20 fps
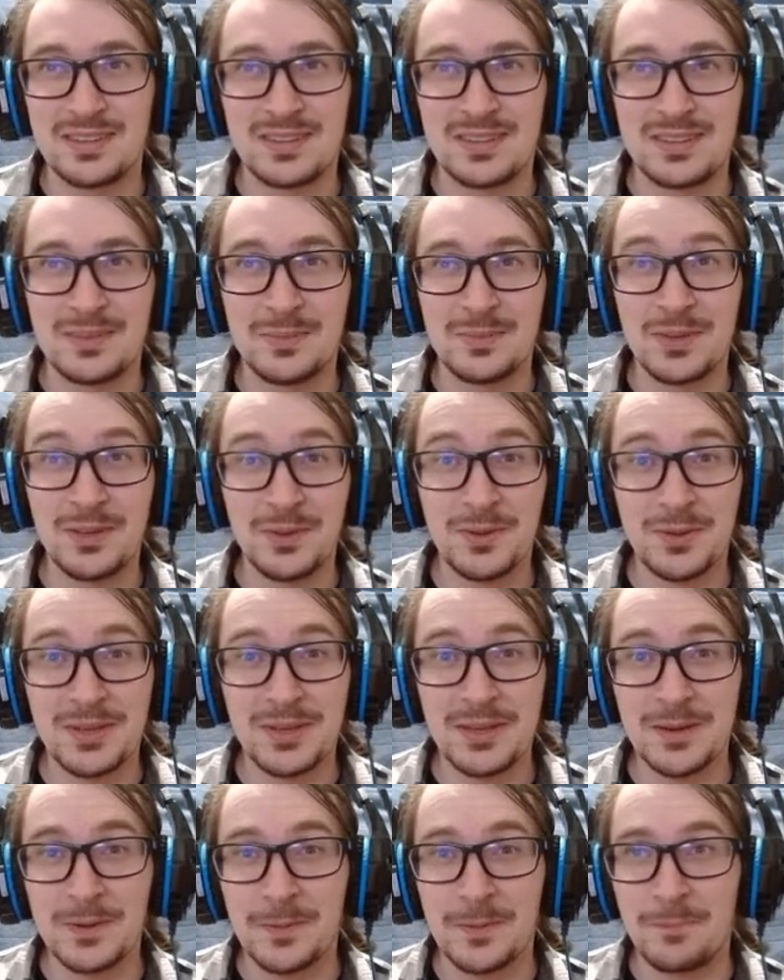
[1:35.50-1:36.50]
But here we
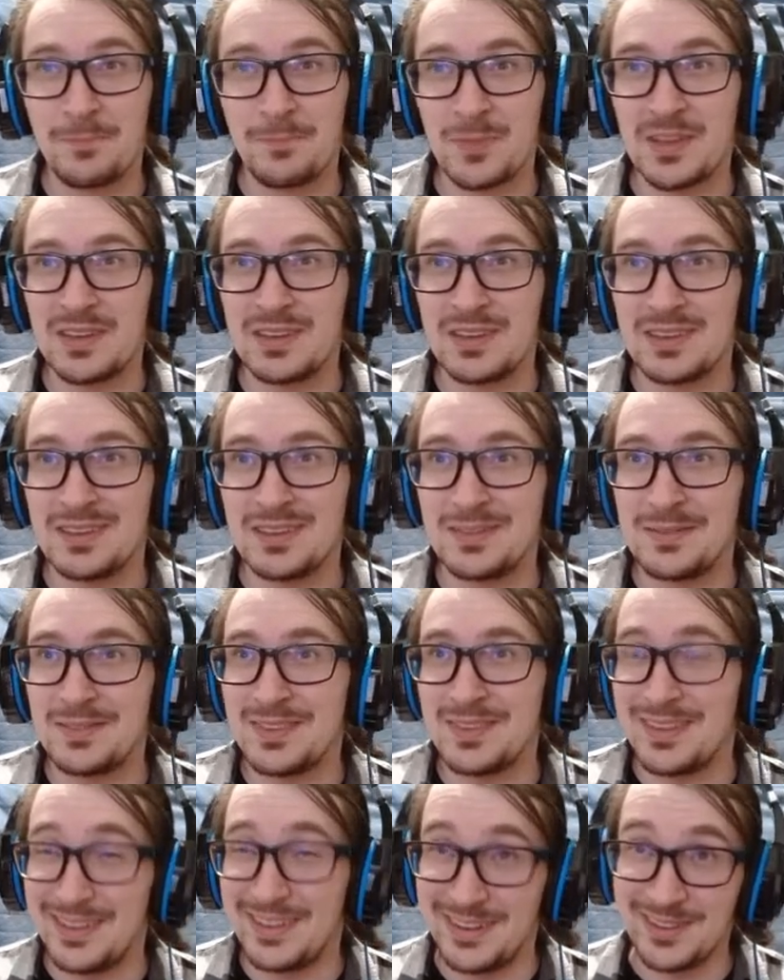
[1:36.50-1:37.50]
go.
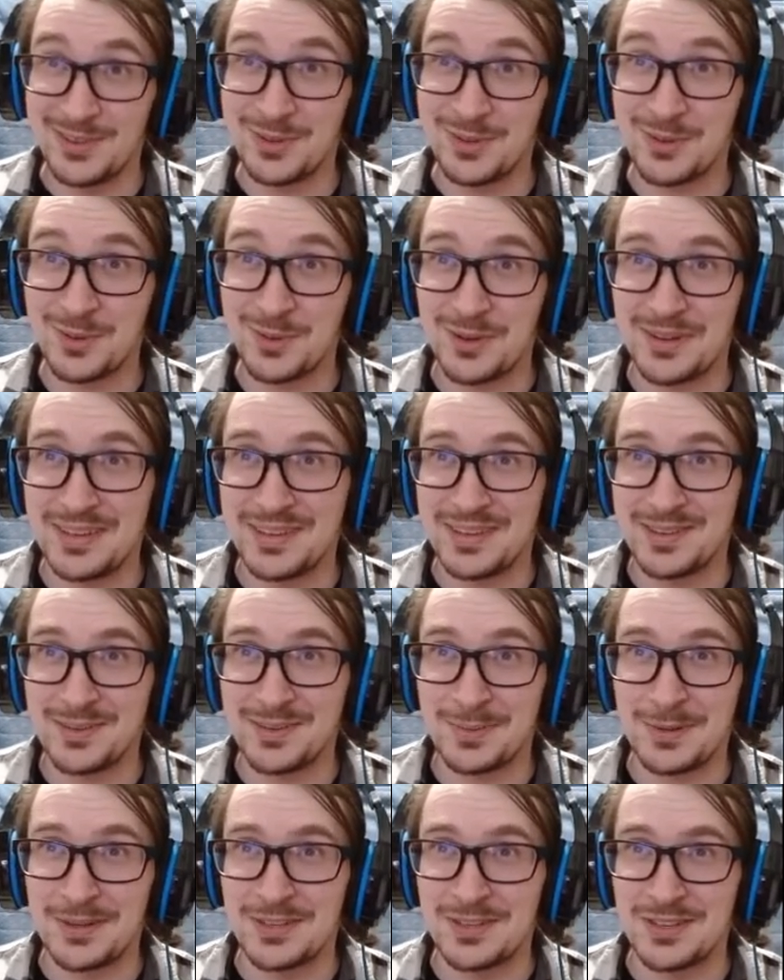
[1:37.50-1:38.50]
Another Square Enix
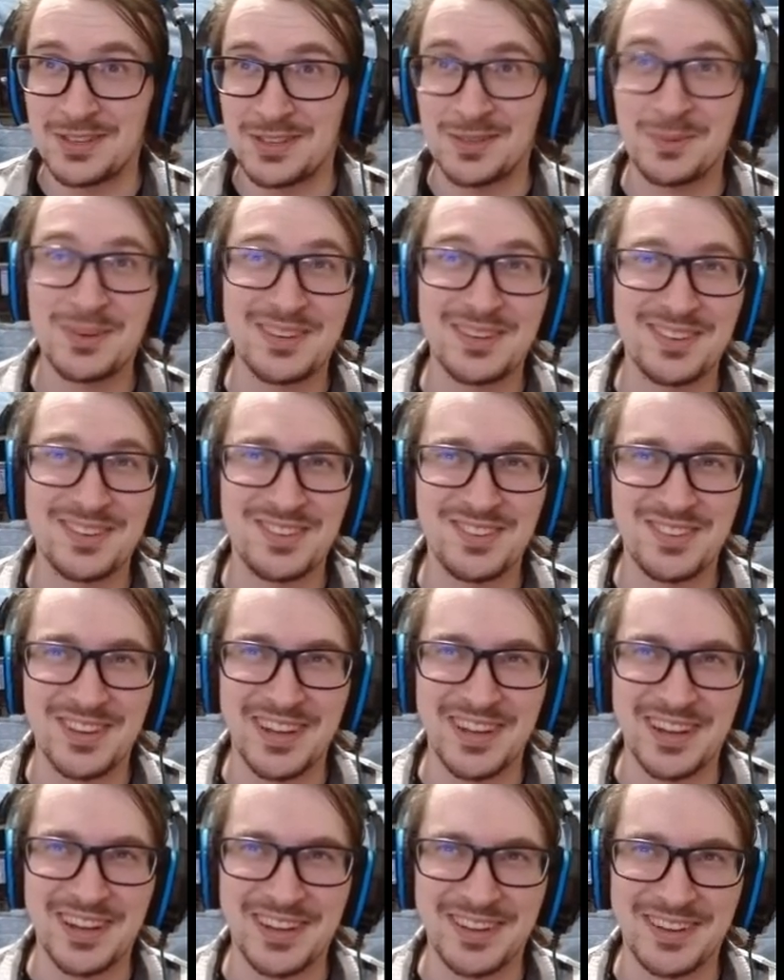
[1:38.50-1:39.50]
project. What a
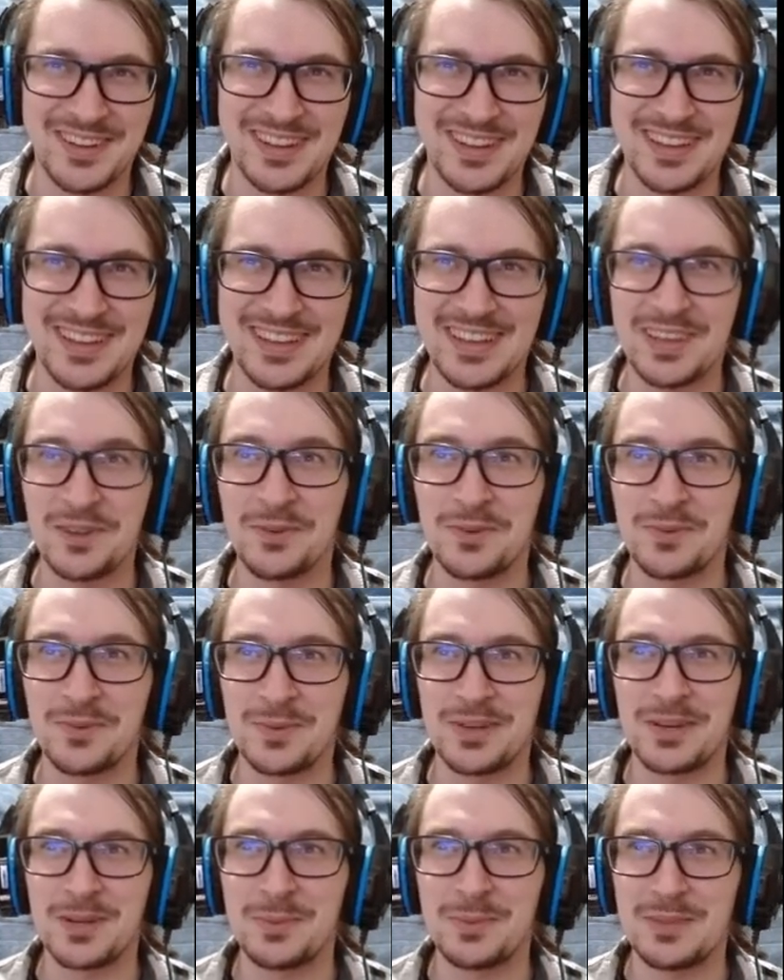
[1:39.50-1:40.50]
shock, right? I go from an
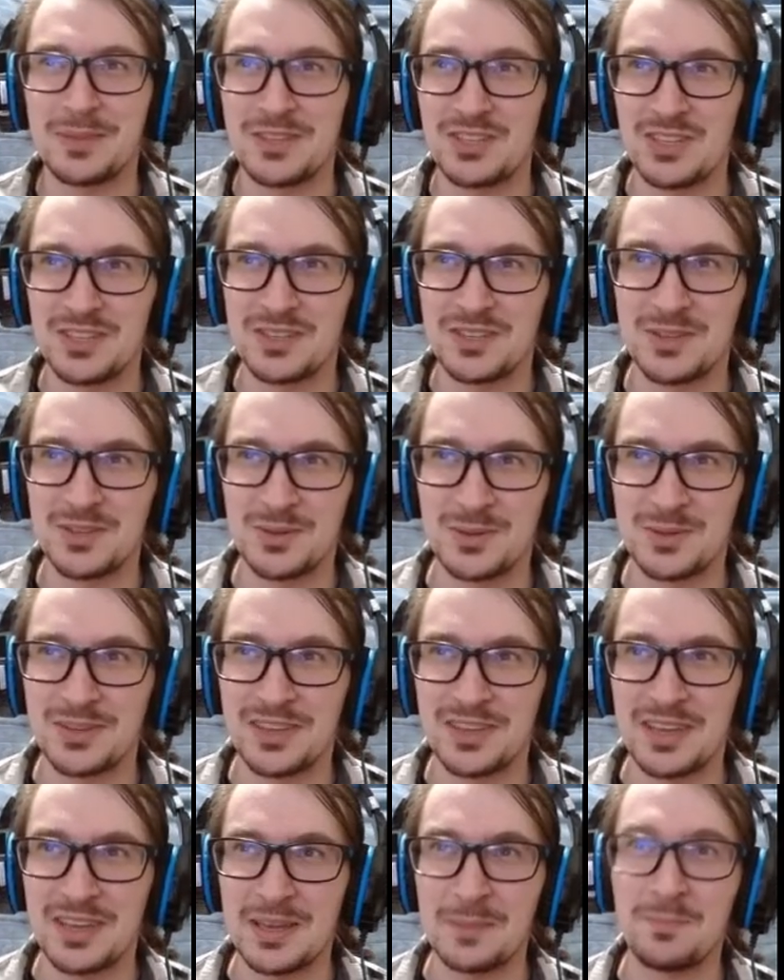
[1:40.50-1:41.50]
RPG to a
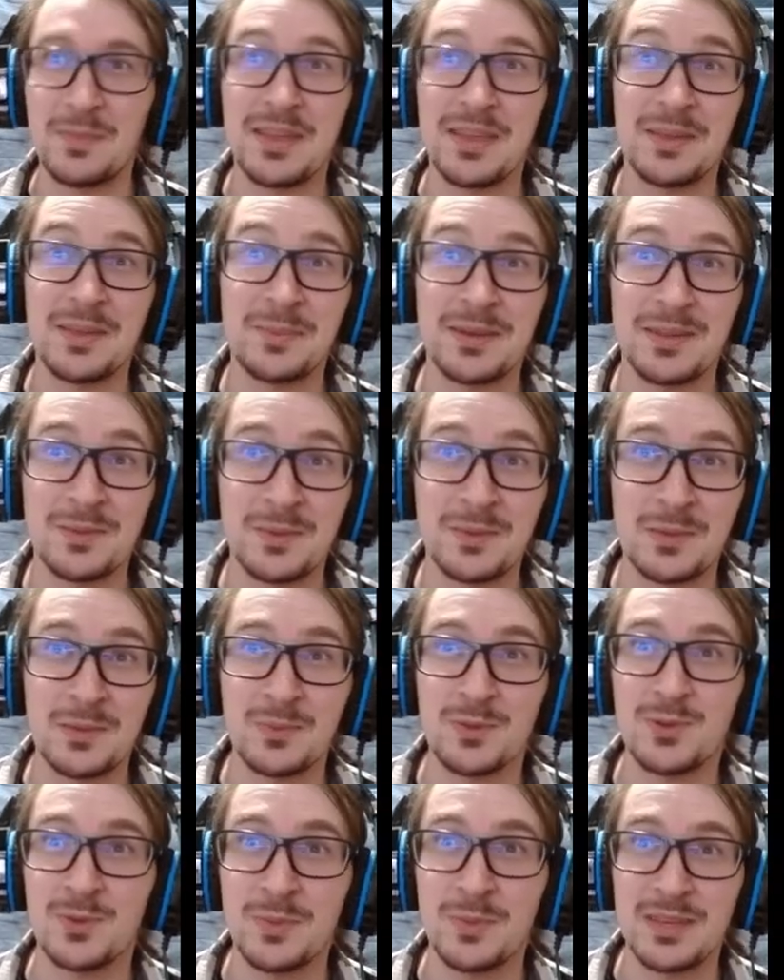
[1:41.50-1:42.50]
game made by the people
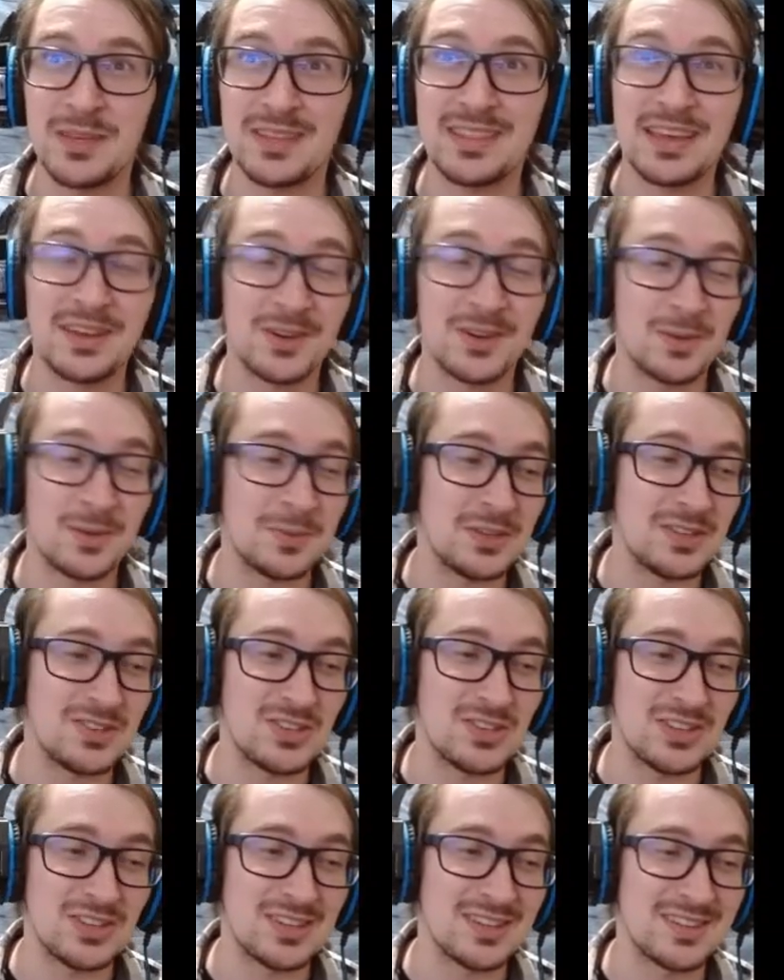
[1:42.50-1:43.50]
who made that
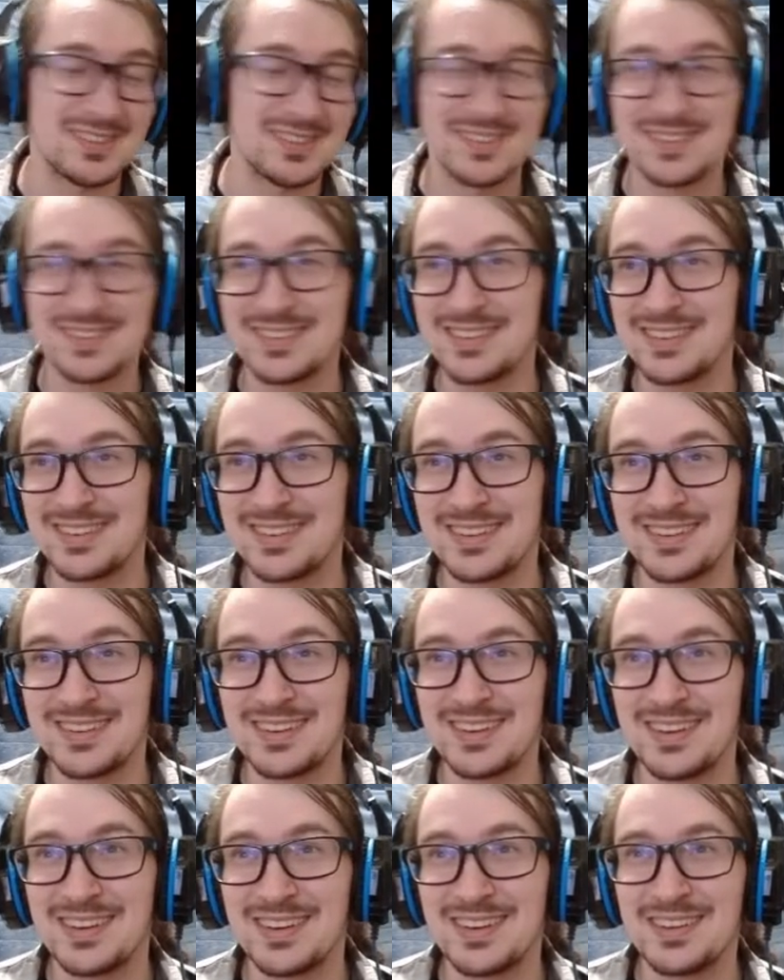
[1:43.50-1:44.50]
RPG.
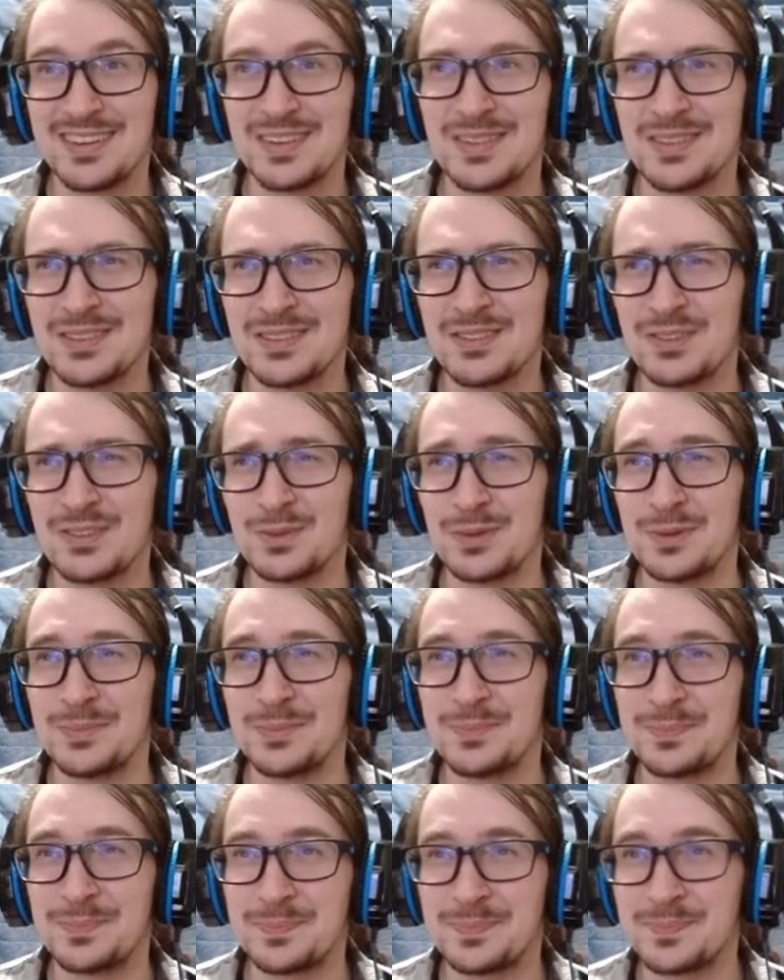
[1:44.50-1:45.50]
Let's do it.
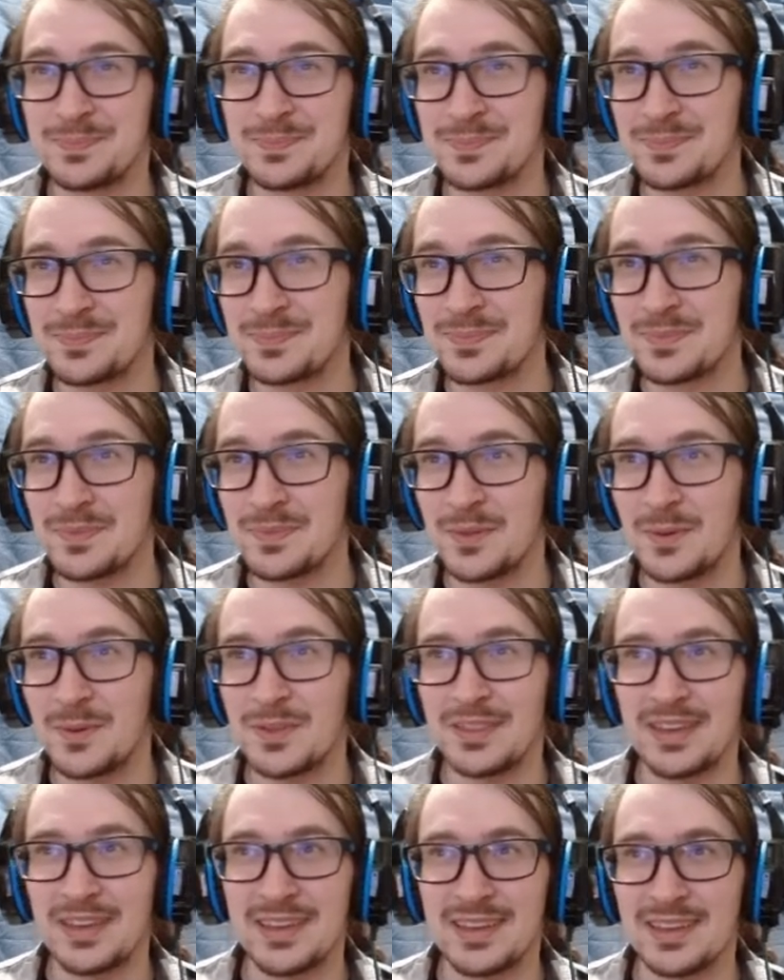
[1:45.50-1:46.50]
What
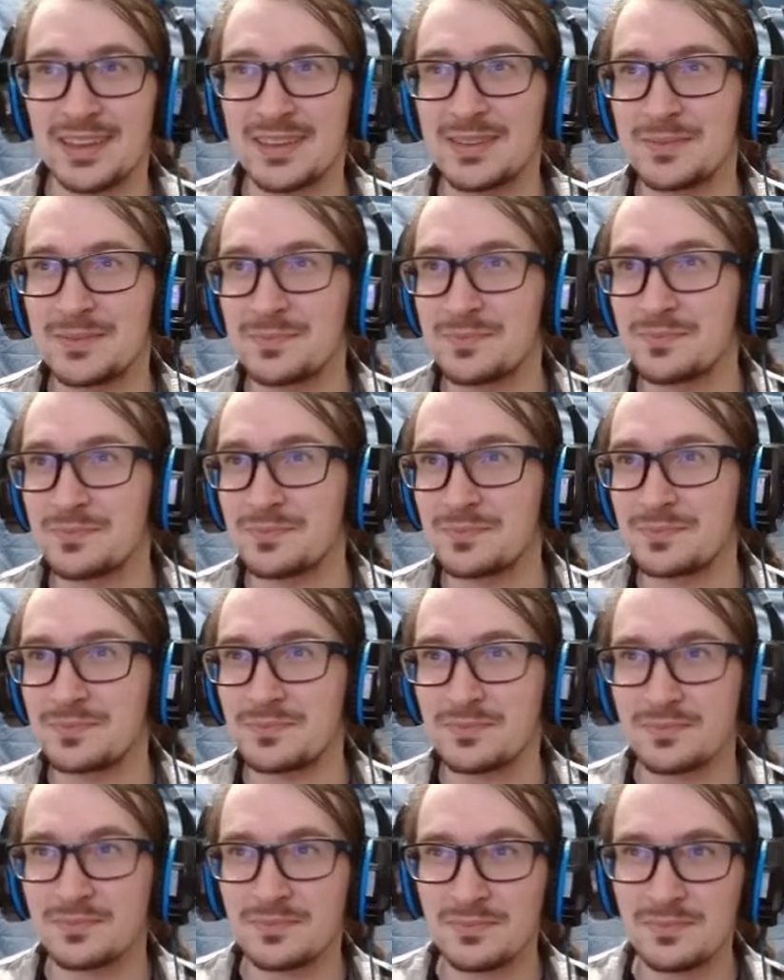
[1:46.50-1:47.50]
the heck?
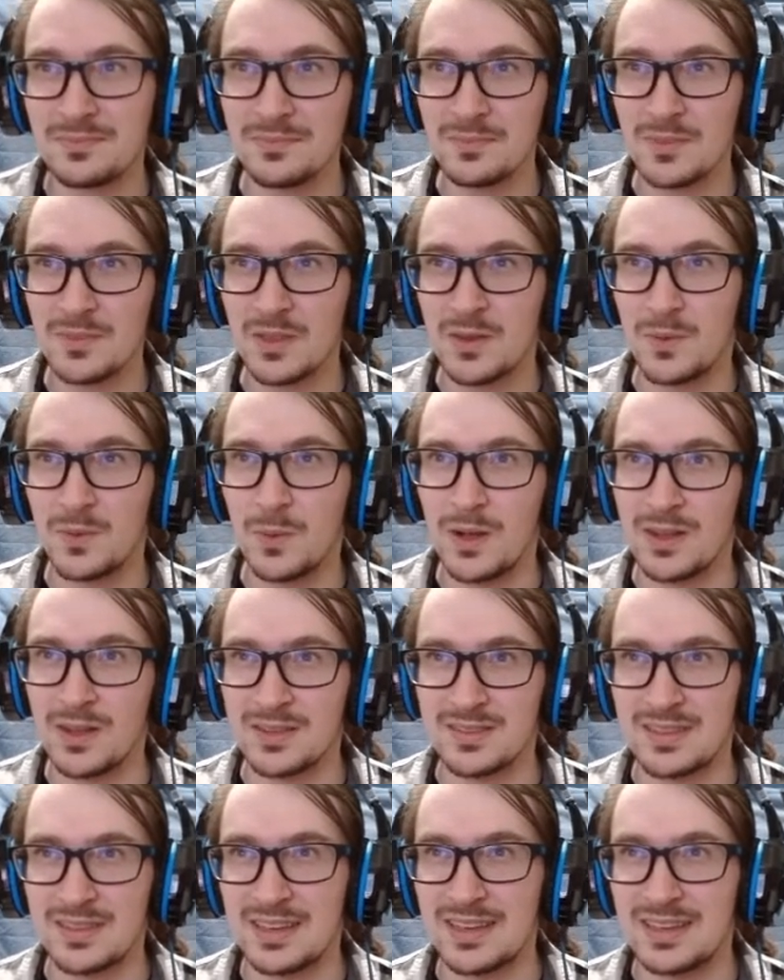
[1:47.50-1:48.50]
Walk
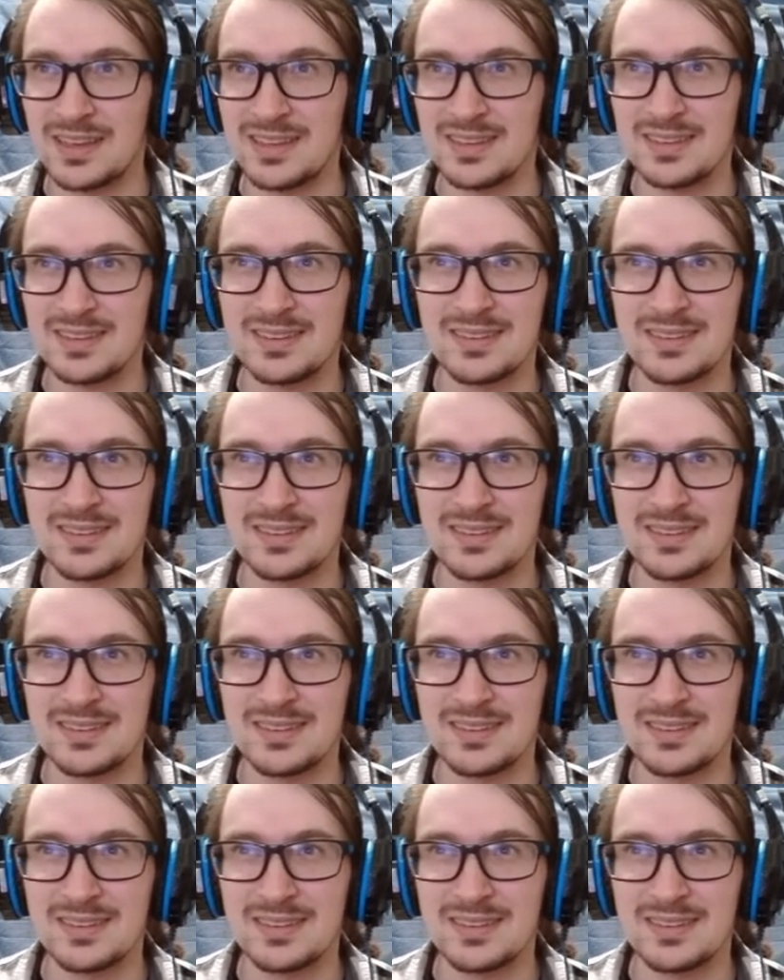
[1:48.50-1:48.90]
sign.